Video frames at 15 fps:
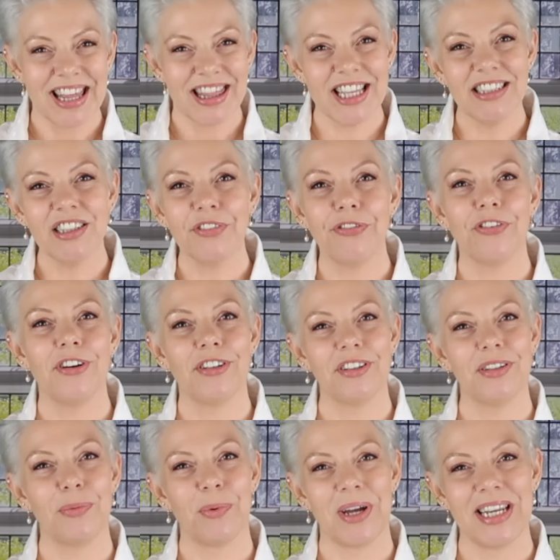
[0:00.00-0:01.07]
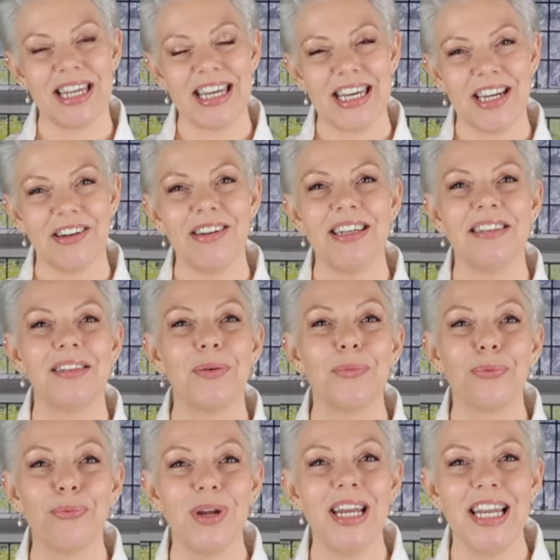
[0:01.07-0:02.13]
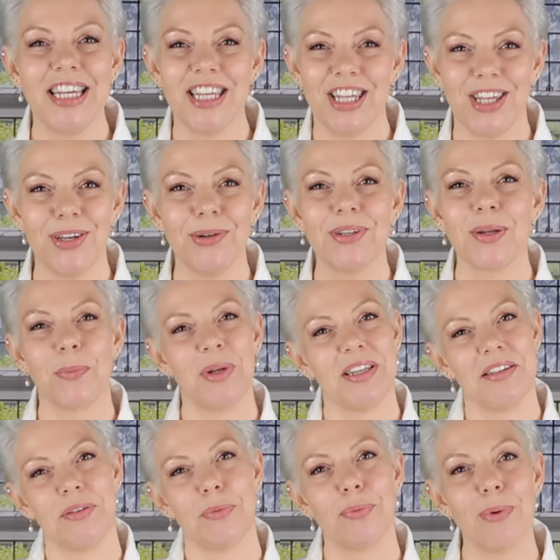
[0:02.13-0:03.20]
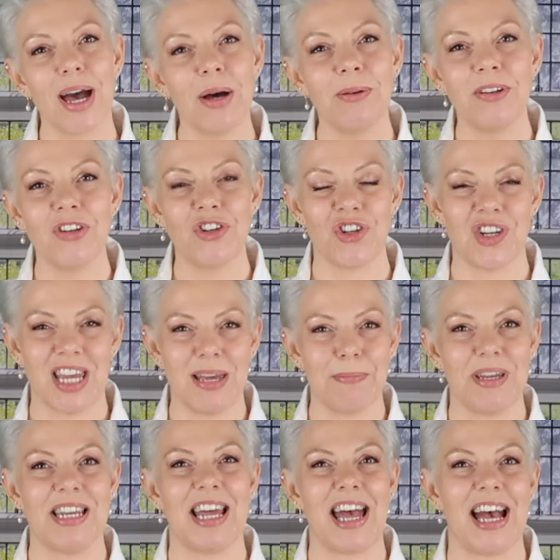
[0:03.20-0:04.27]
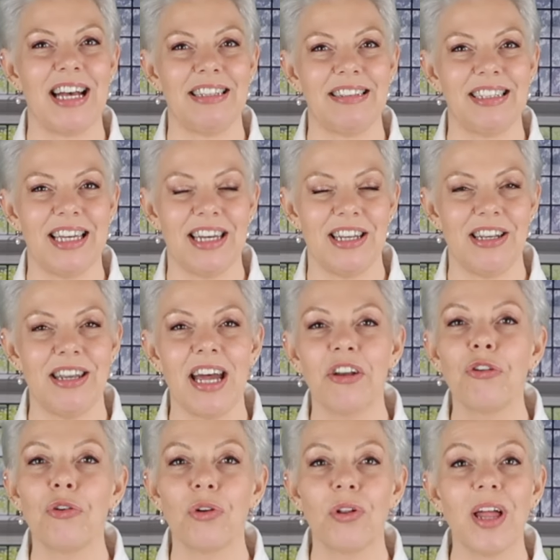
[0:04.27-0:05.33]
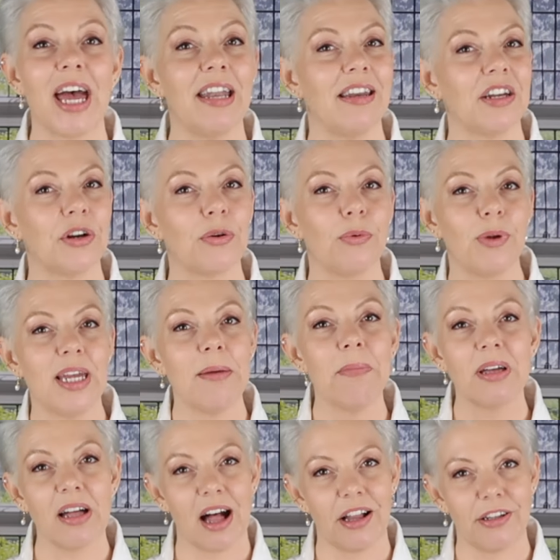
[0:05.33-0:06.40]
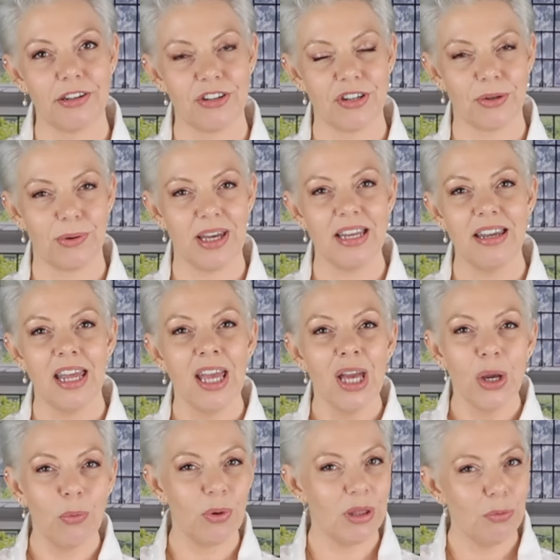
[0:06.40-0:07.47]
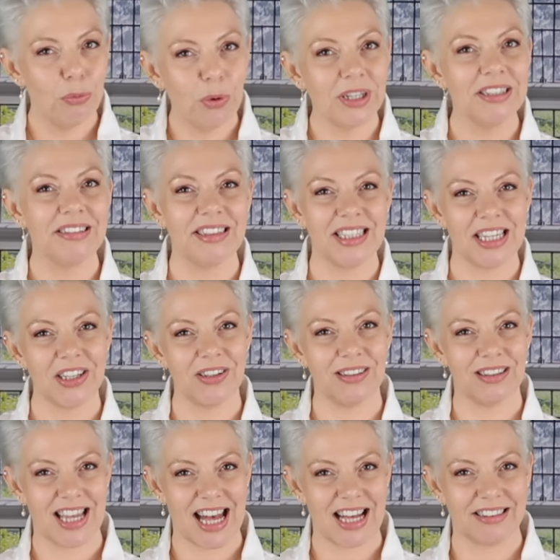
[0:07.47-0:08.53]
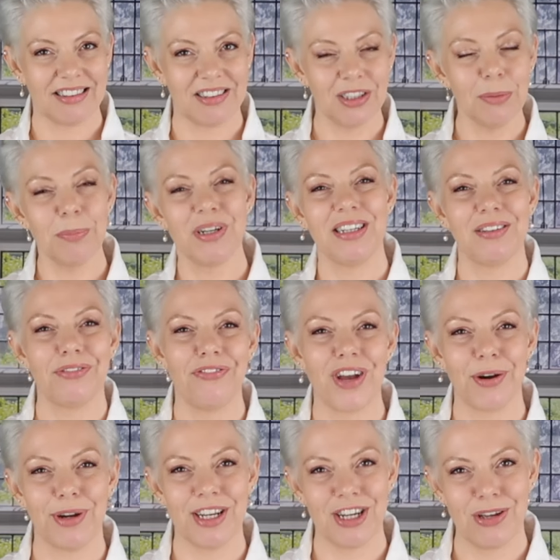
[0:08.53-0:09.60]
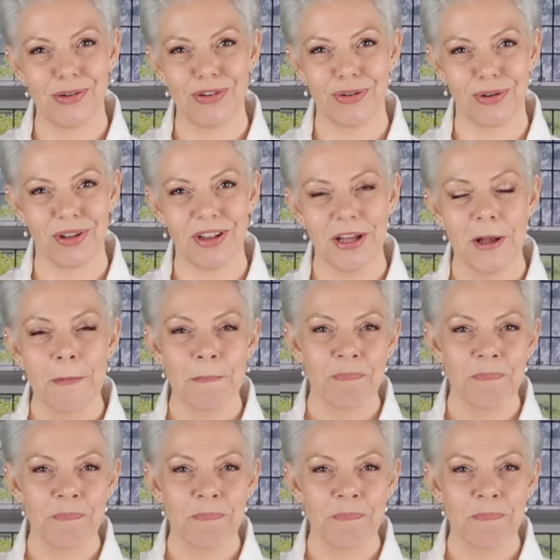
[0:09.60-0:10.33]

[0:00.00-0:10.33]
This first one here is really cute with its rounded shape. It has a natural and a cream color to it with one single tassel, but it's very neutral.